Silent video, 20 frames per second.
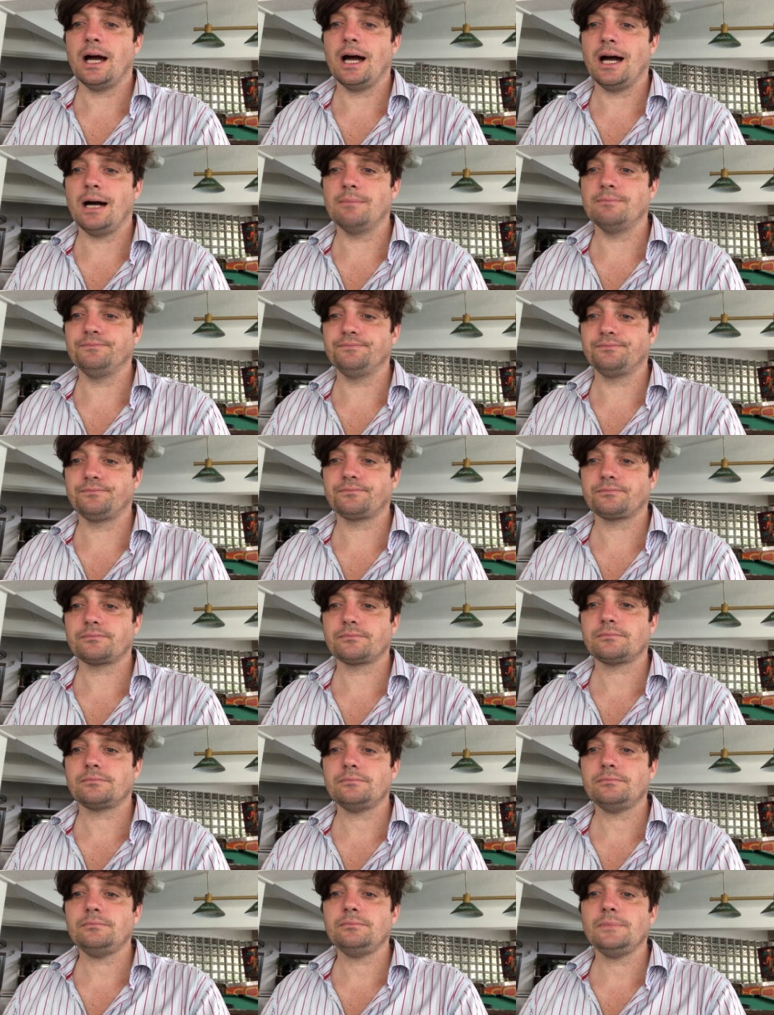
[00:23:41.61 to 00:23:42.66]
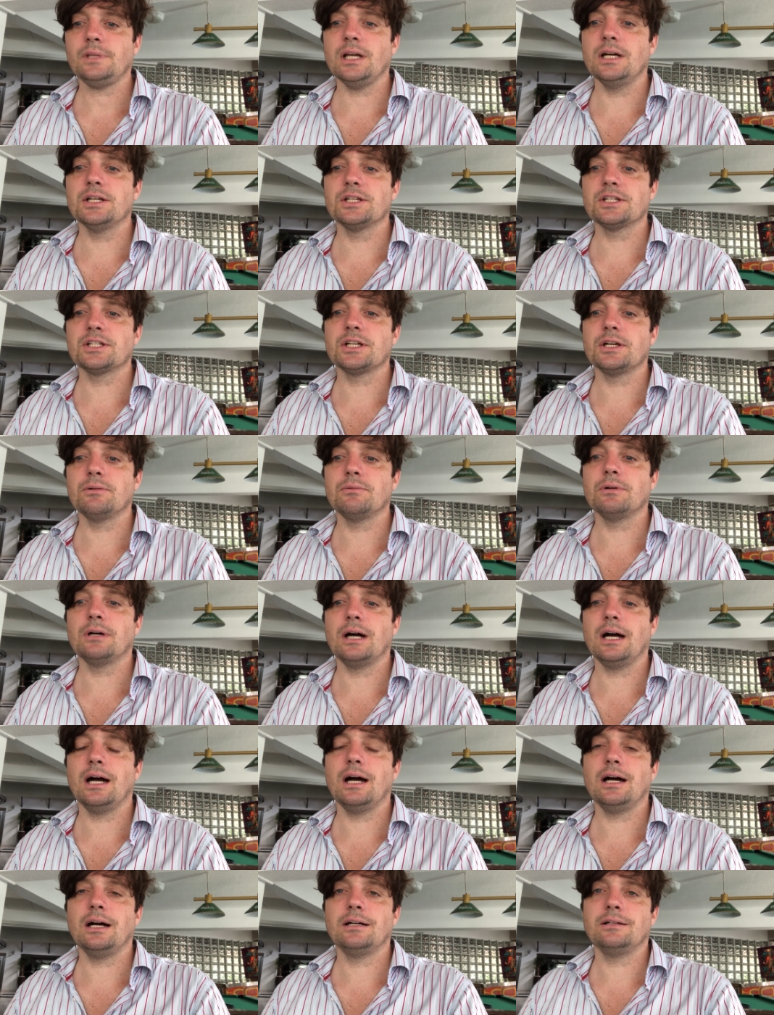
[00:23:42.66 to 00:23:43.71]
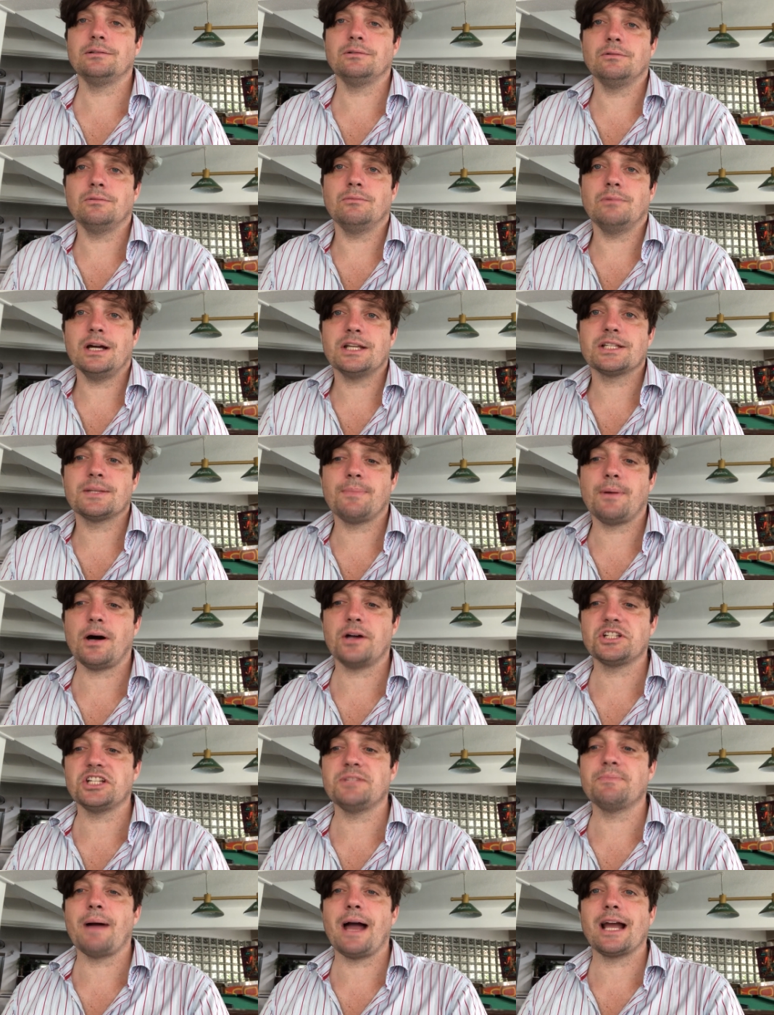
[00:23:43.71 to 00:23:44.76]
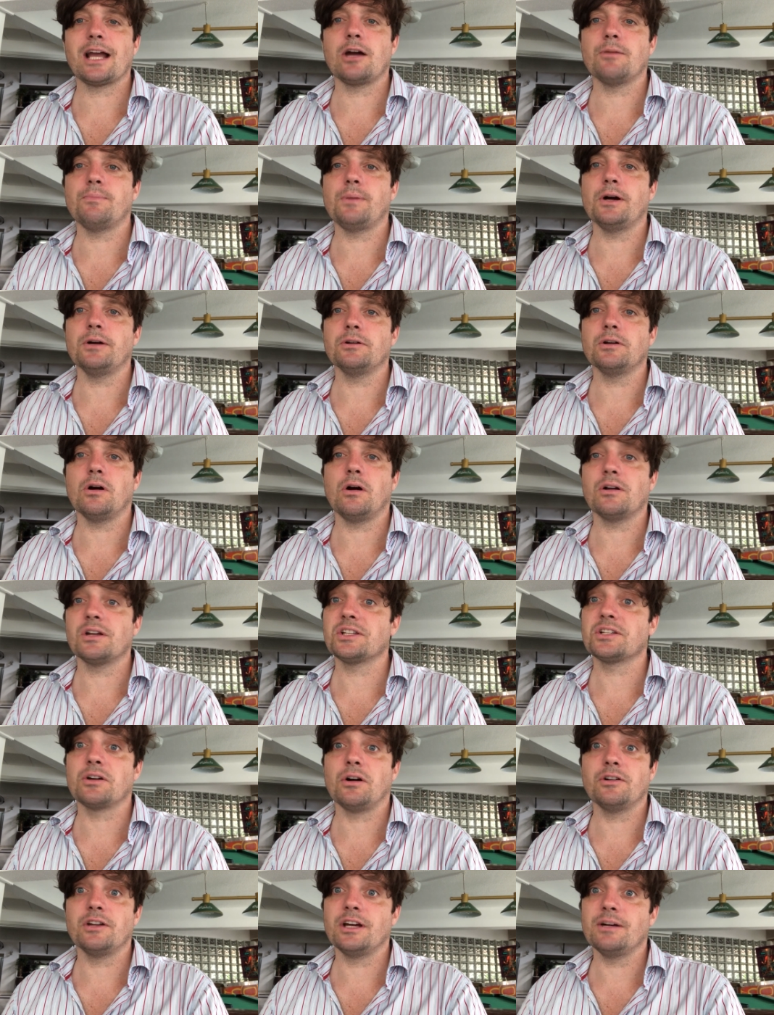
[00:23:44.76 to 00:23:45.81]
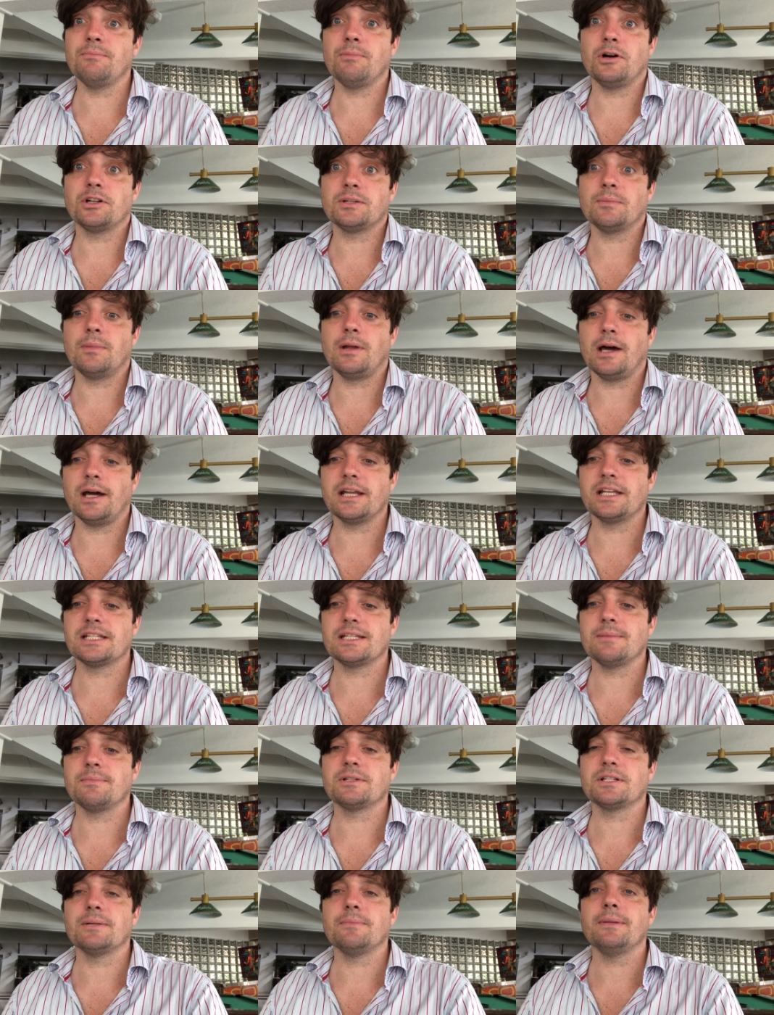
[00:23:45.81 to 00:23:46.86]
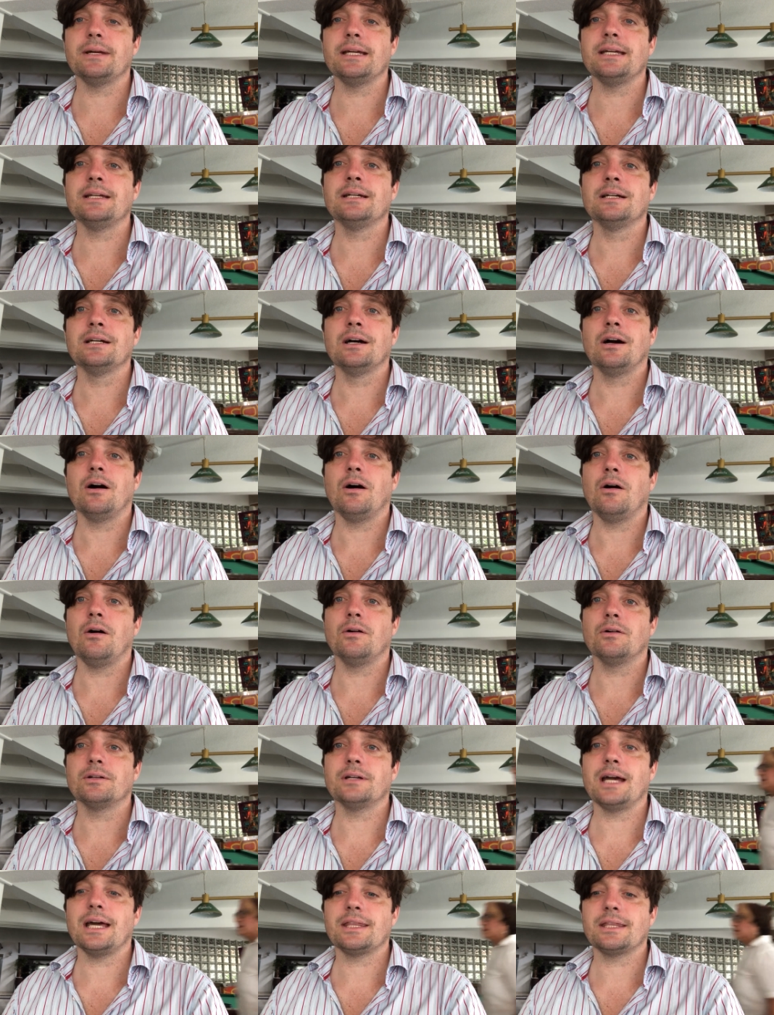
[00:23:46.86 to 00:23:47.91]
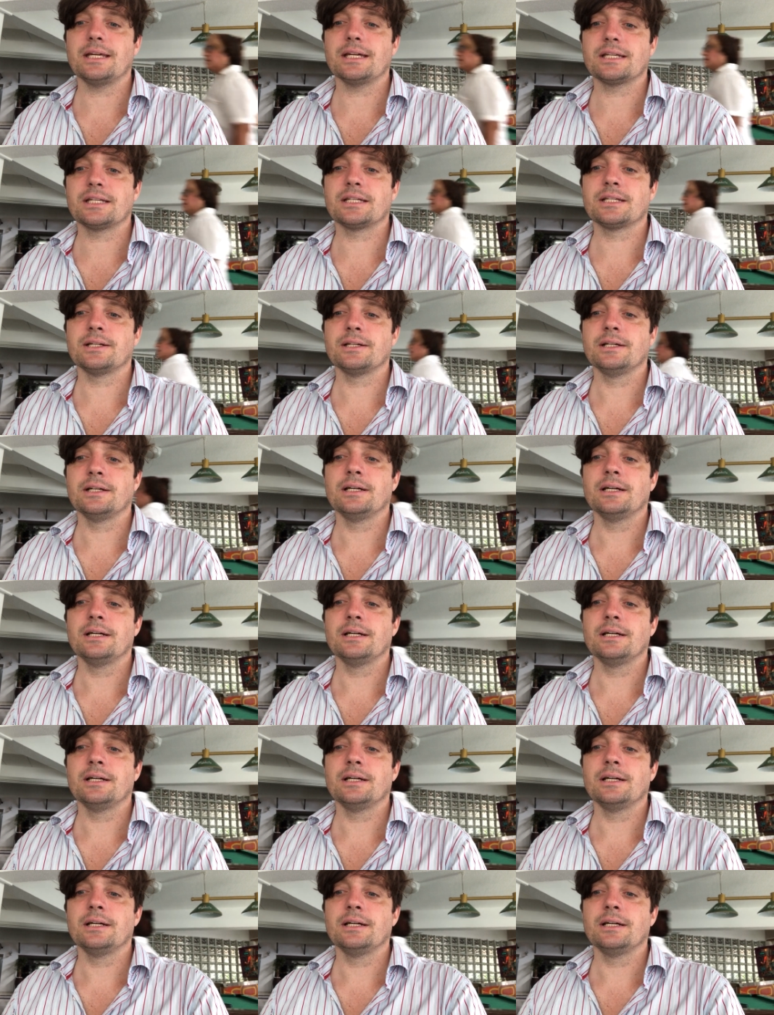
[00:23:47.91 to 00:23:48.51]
Um, so uh, where's the party's backbone gone? It's got no bottom line, it seems to me, on ethics.